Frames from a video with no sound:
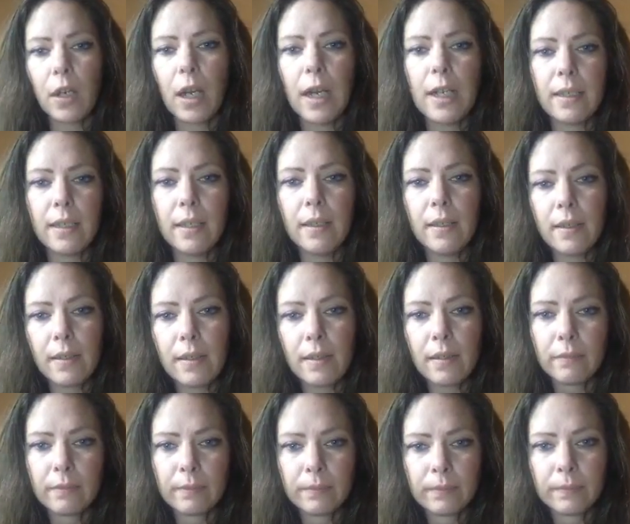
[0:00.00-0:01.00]
crisis.
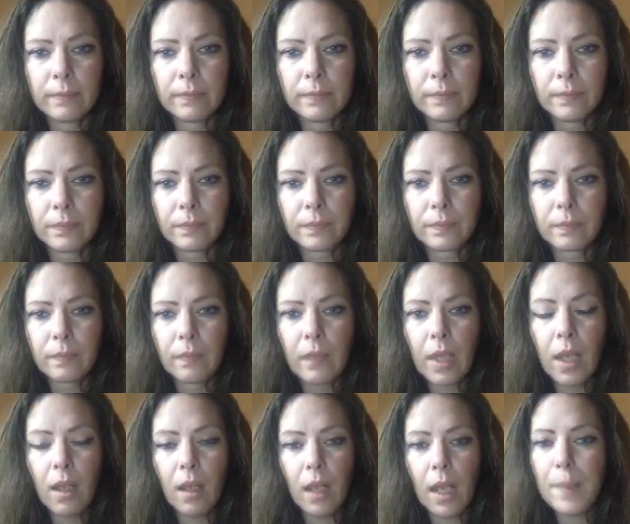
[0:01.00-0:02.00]

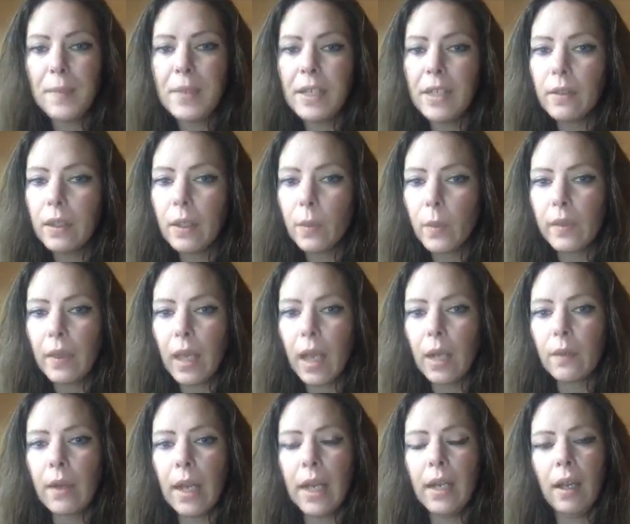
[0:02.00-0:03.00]
I'm dealing with
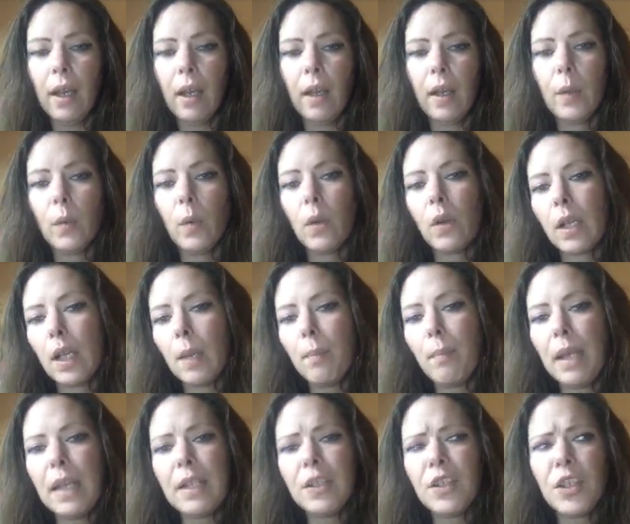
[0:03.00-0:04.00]
that right now. I woke
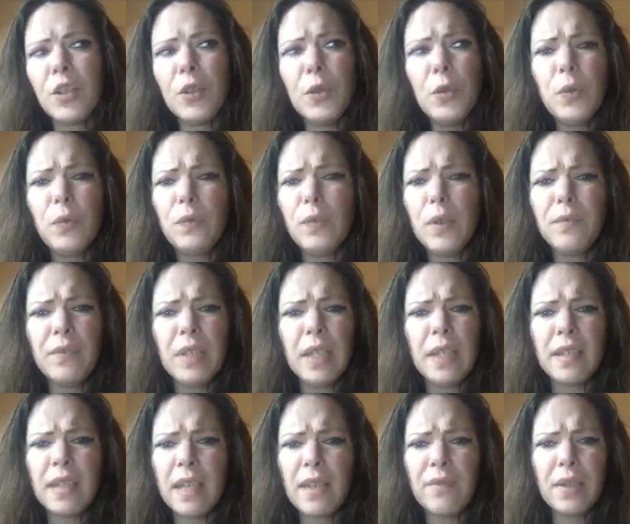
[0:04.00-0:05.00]
up at
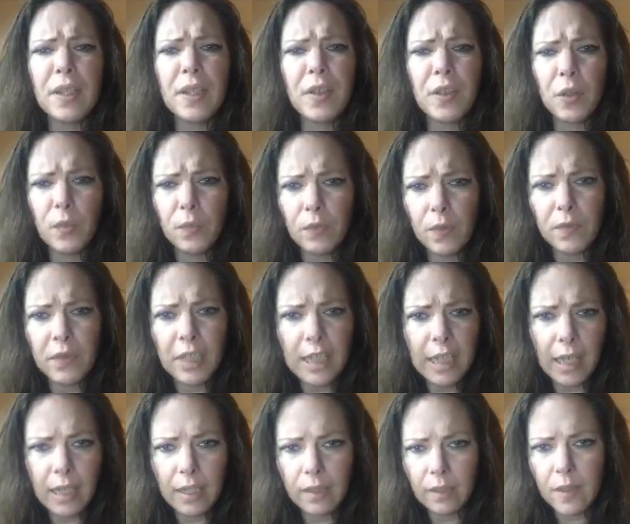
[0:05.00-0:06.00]
257,
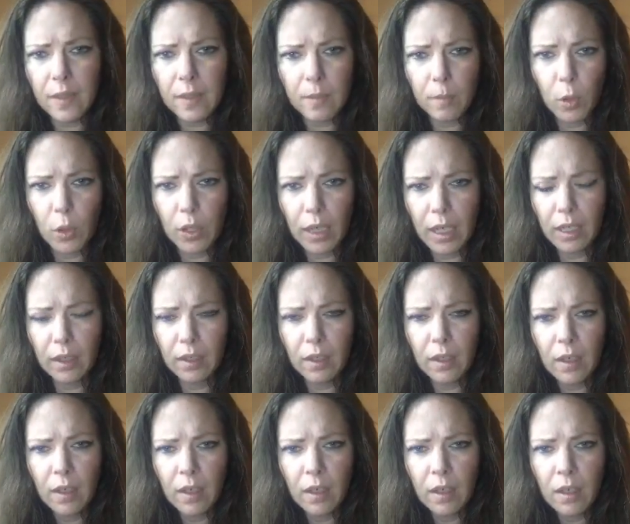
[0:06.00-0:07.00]
258 this morning
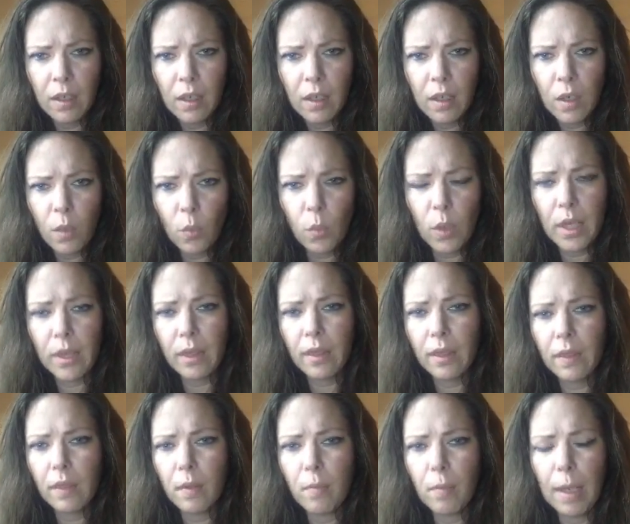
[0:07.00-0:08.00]
with
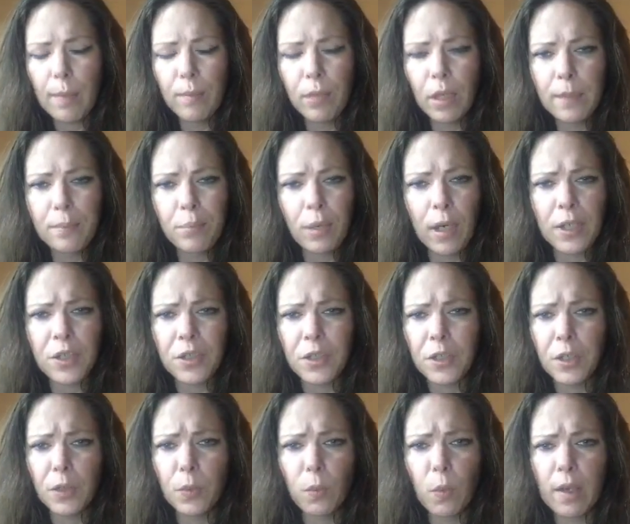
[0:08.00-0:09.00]
my blood
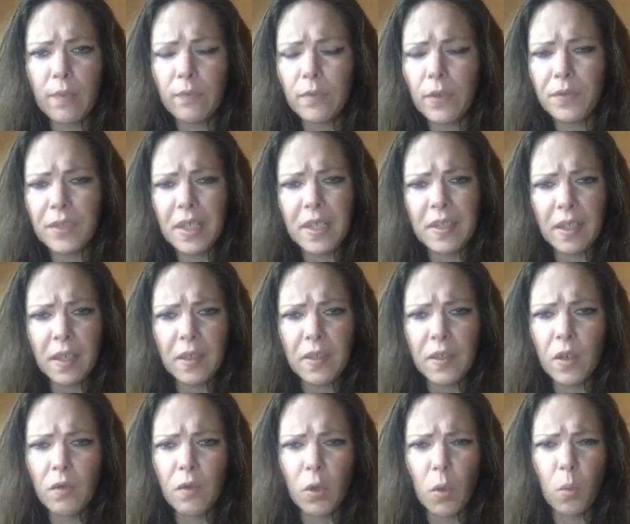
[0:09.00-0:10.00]
pressure
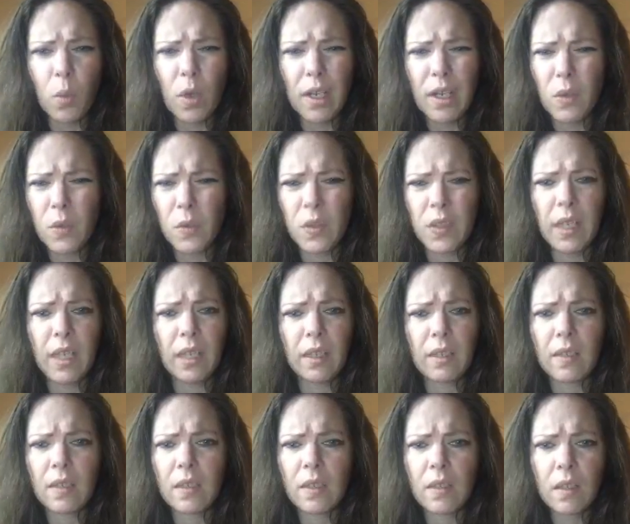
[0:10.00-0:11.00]
156 over
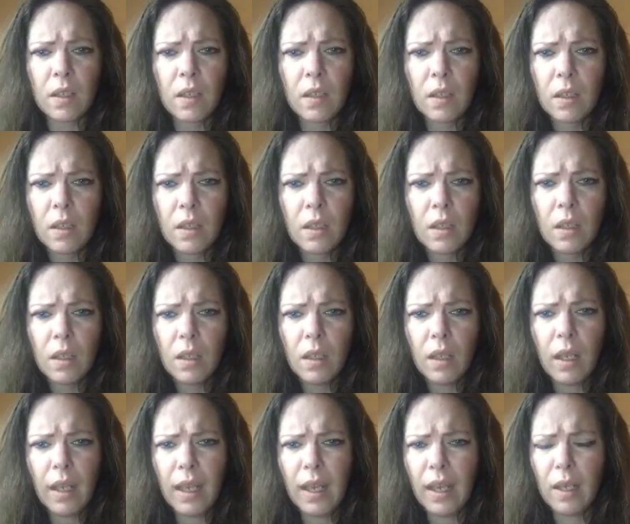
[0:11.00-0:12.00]
106
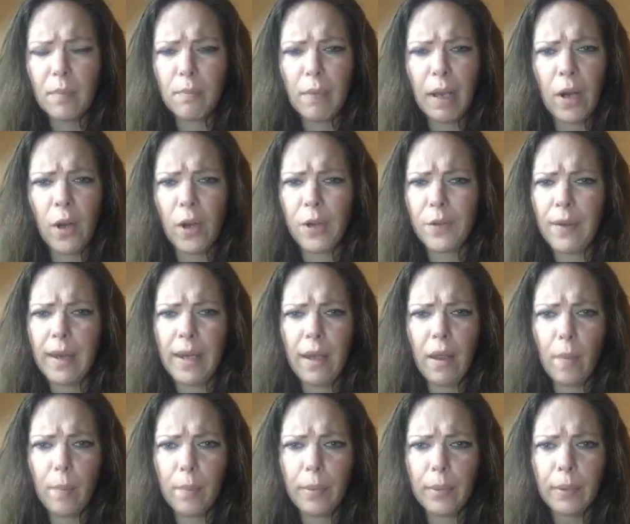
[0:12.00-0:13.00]
and my heart rate
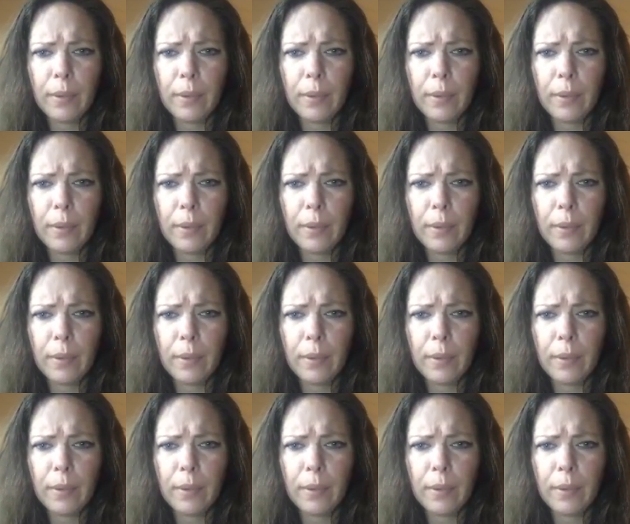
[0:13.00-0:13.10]
up.